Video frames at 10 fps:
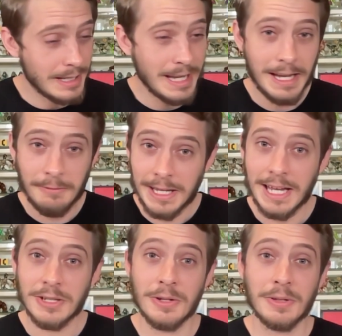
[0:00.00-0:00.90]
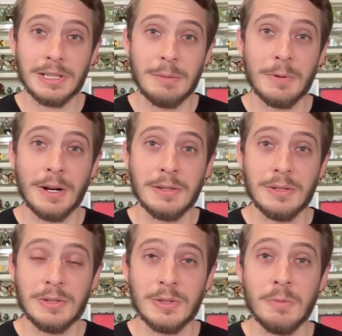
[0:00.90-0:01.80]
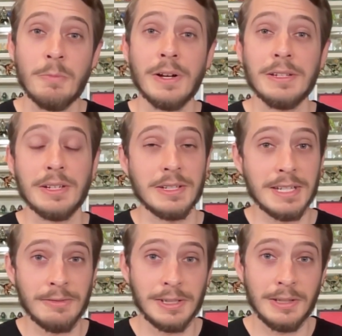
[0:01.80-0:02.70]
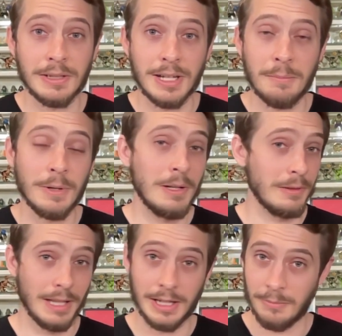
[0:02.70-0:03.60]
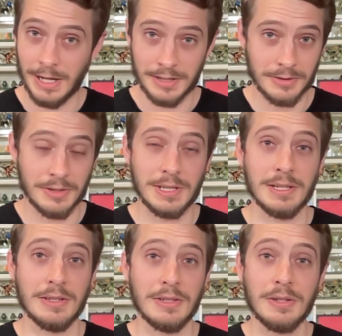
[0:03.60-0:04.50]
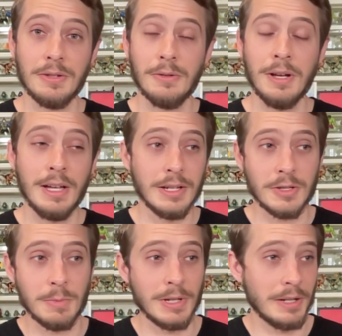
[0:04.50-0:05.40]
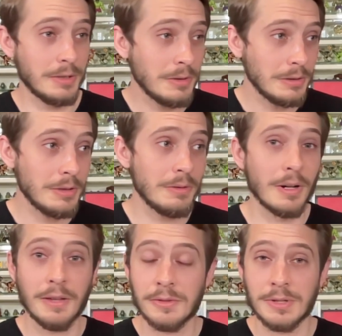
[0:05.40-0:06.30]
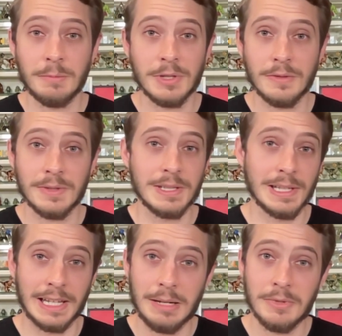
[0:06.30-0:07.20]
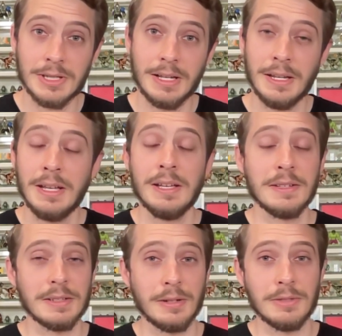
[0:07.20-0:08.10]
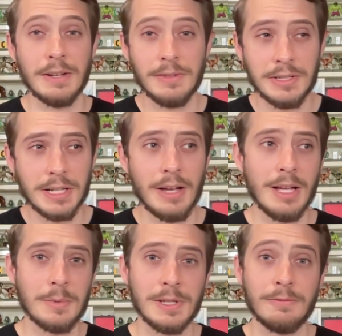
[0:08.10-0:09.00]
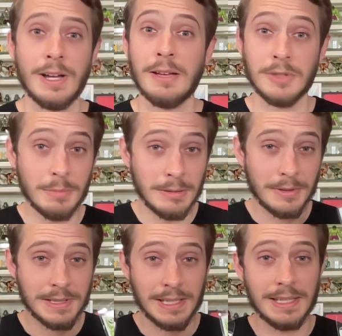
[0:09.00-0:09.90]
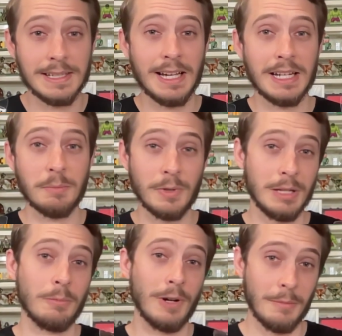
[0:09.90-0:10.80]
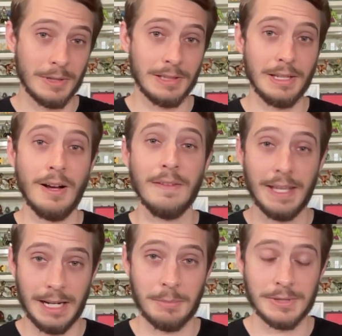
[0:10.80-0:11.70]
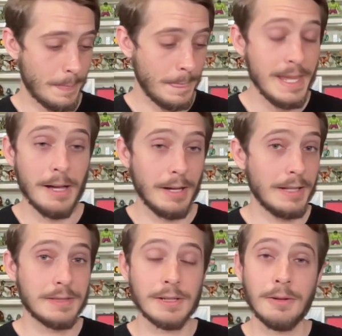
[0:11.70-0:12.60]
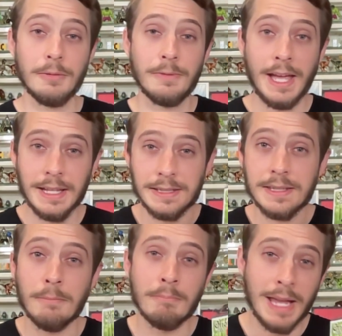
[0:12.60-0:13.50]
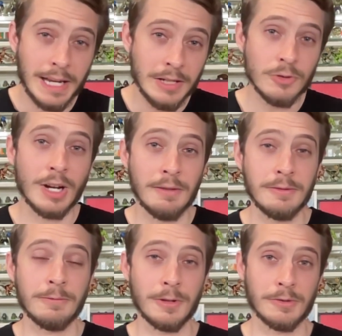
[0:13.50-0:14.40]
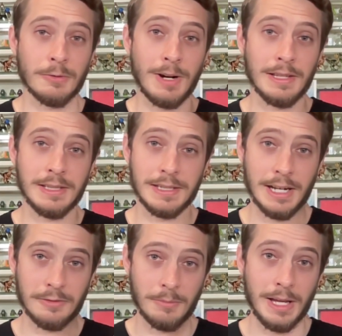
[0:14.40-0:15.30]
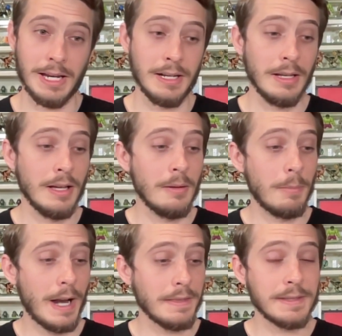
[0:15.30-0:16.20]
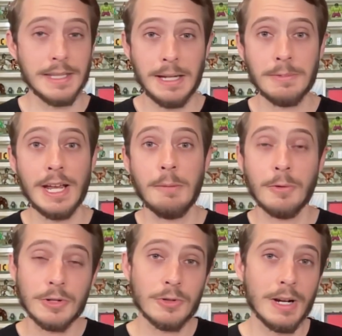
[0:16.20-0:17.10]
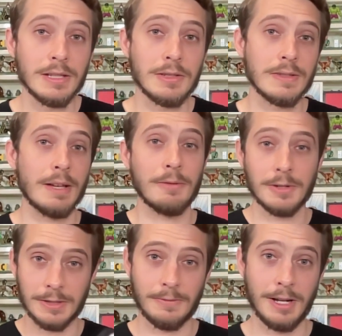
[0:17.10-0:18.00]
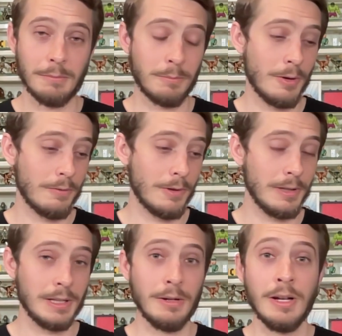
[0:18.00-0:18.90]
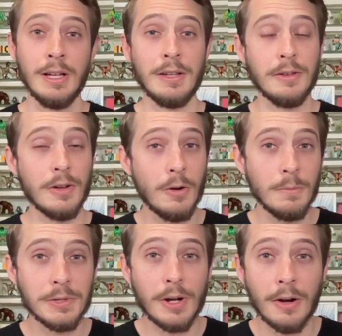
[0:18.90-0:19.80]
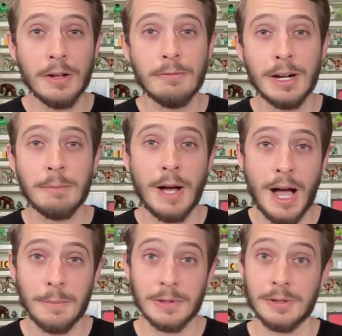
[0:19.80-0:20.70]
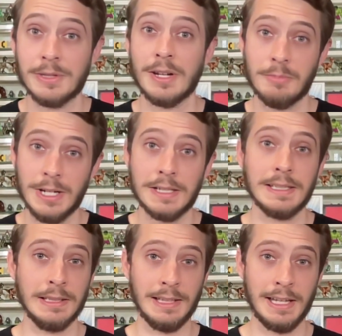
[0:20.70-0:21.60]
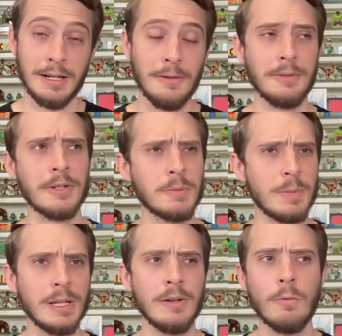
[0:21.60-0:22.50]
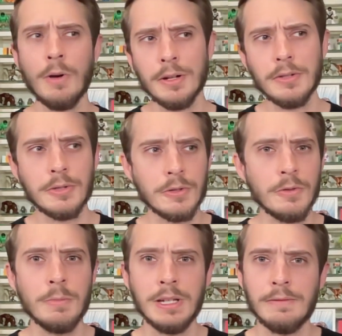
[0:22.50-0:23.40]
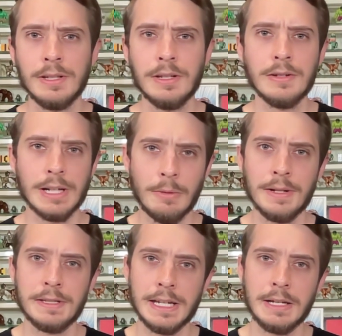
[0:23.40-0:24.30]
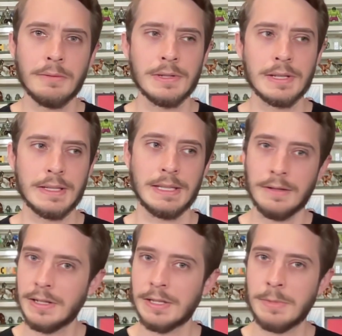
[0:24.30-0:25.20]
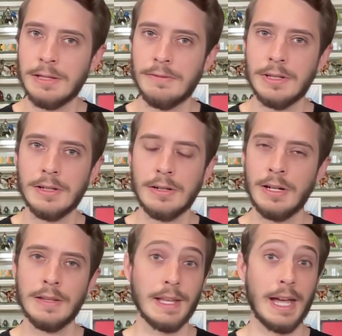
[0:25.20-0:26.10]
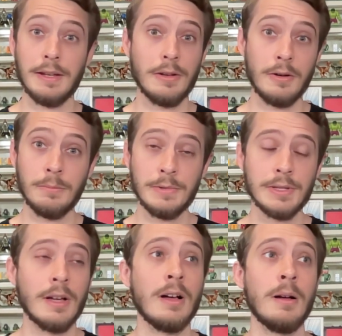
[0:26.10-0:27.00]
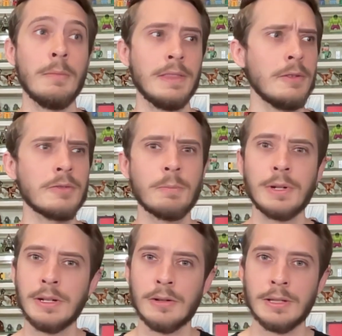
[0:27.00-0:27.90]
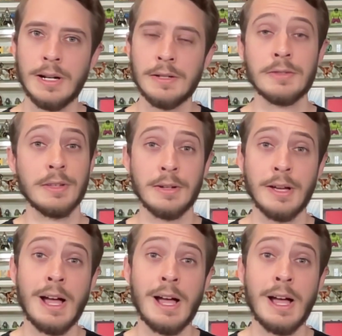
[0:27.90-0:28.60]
can't show the clip here on YouTube, but you can definitely look up Lego Masters Season 2. It should be on Hulu or other streaming services like Amazon. So definitely check out episode 5. You'll be able to see these guys pretty prominently on that episode. Yeah, and so that's the main driving force for why these guys were made. But at the same time, we're trying to diversify our portfolio. Gnomes aren't a very popular subject in Lego. There's been one or two minifigures. I want to say it was a series minifigure that had gnomes, and those were pretty early on, so they're now